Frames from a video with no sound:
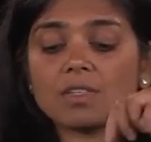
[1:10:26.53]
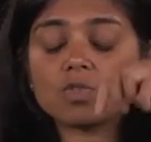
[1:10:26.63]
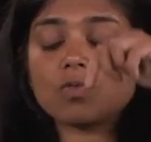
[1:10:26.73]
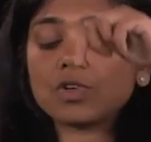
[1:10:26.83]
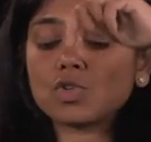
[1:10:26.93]
And
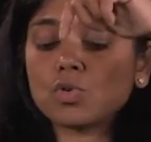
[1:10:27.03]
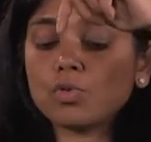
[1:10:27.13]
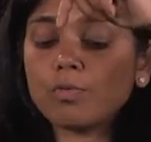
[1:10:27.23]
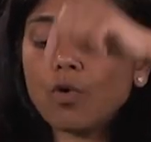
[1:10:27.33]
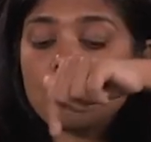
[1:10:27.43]
so we show you
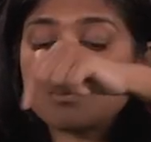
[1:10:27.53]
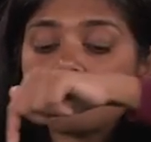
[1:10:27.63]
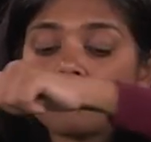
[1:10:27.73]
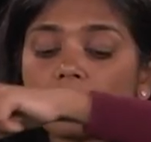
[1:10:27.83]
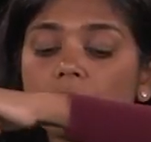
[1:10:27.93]
four
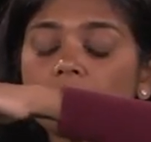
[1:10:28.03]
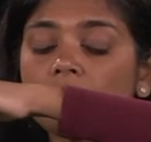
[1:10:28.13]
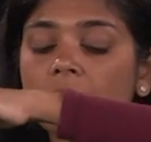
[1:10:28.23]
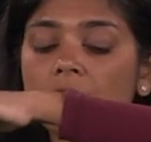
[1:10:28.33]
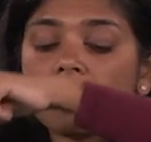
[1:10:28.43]
different
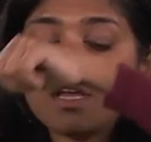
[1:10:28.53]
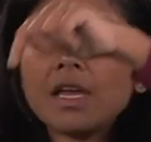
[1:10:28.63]
uh,